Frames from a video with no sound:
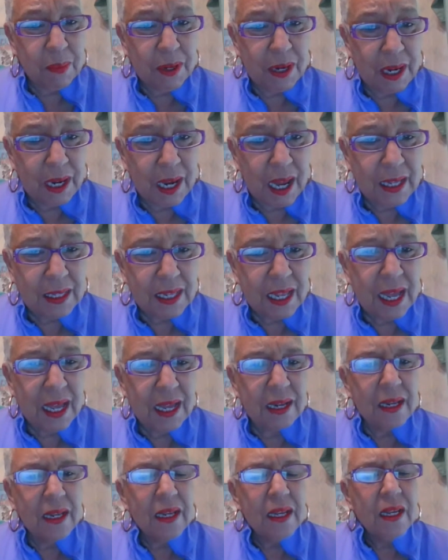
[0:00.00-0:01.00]
put it like
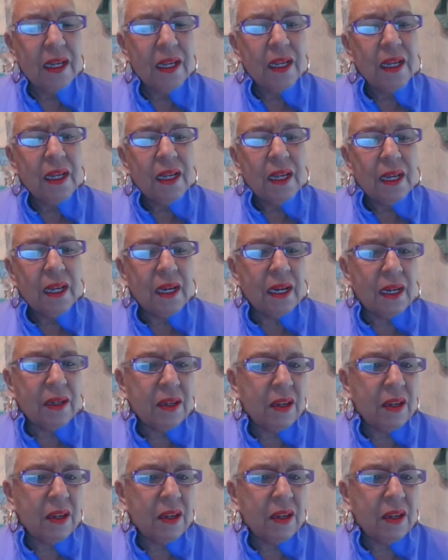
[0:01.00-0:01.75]
that? Oh. I uh-uh.